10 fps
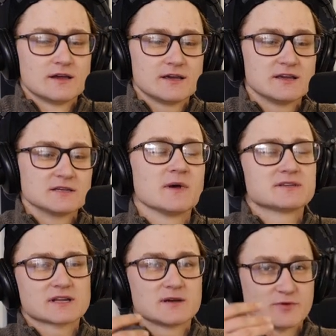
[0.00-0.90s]
he, he's
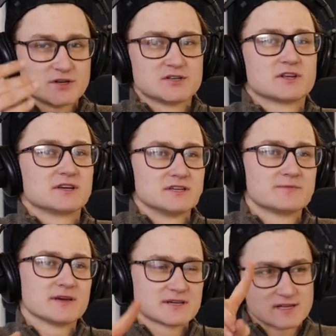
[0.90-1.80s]
basically preaching the he's
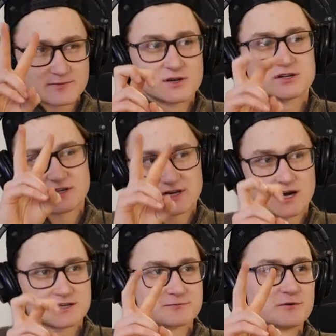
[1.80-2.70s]
basically preaching the
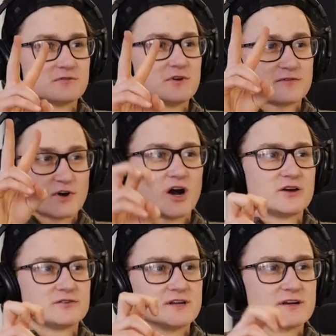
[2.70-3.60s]
gospel for a
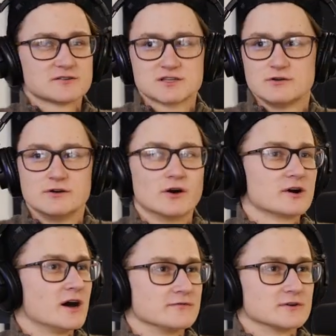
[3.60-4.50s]
hundred years, mm-hmm. no
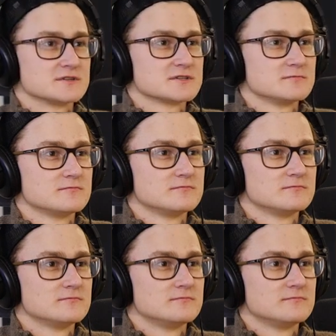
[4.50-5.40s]
converts.
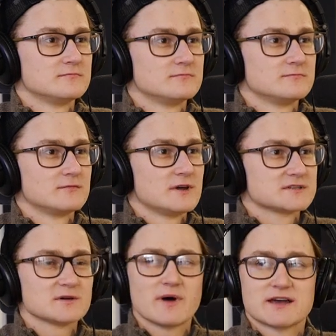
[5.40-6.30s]
Yep.
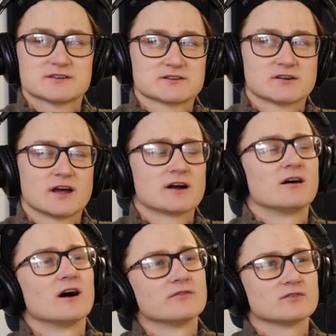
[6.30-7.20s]
Some pastors are like,
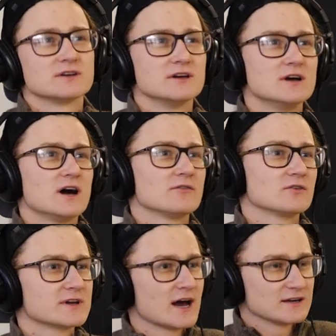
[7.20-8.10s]
oh, I've only I've
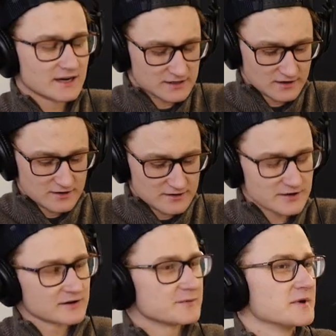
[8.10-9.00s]
only got like
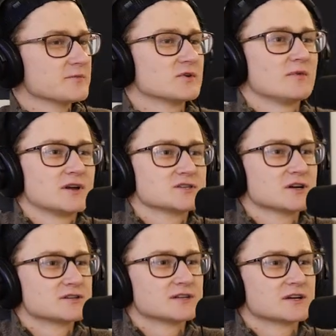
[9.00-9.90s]
thirty people in my
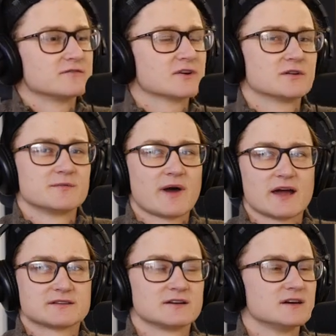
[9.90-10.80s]
church to convert in the
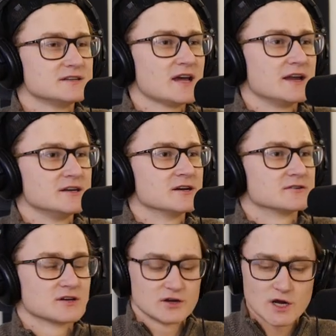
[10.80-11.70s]
past ten
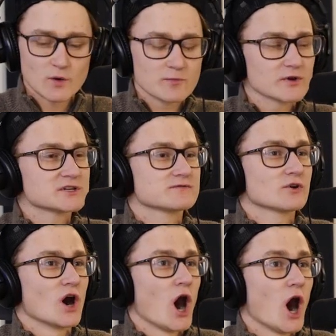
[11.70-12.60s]
years. Noah preached
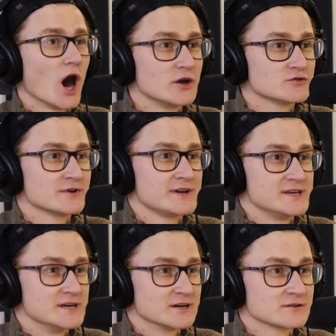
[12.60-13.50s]
for a hundred
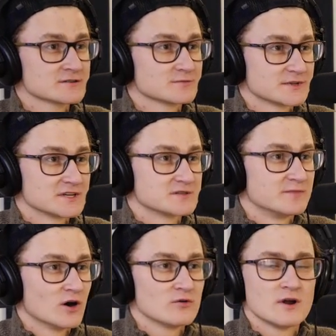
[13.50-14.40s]
years with this
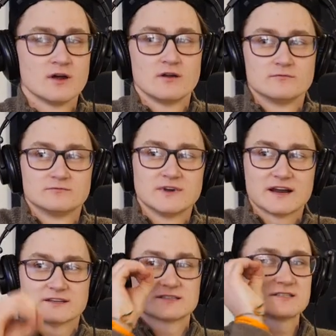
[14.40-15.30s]
boat.
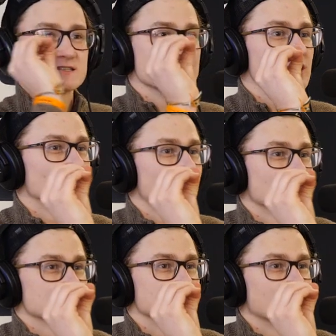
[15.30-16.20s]
Not a single
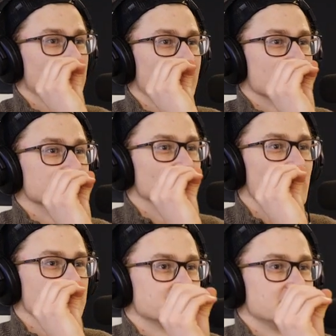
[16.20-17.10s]
person got on that boat
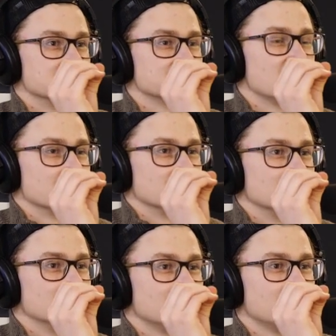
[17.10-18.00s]
other than his
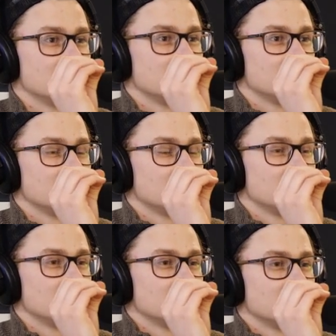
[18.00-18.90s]
family.
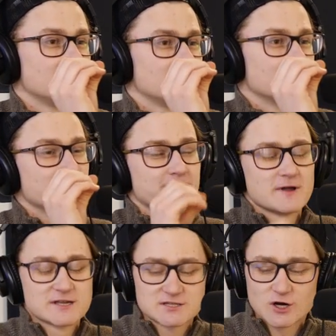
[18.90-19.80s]
Yeah.
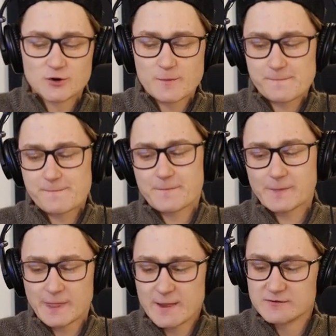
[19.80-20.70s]
So,
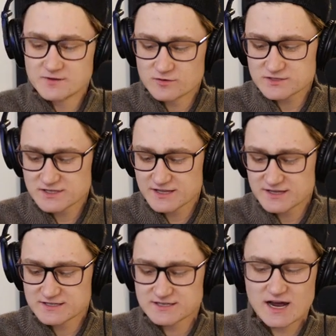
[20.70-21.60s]
those are the
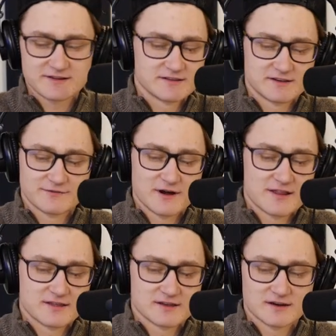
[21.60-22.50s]
things that I think of when
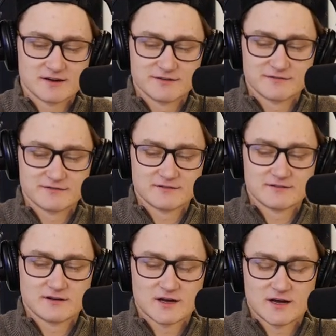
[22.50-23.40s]
I think of
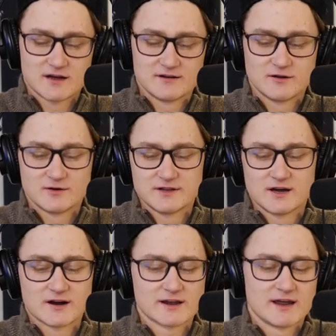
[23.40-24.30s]
uh, Noah in
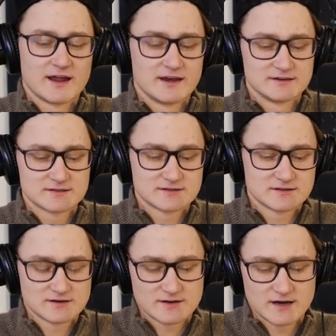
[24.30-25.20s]
the Ark, and
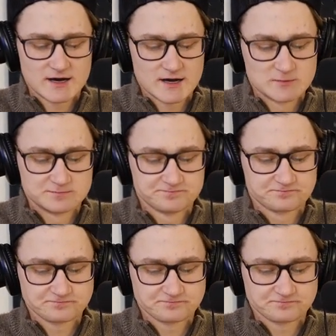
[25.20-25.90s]
um,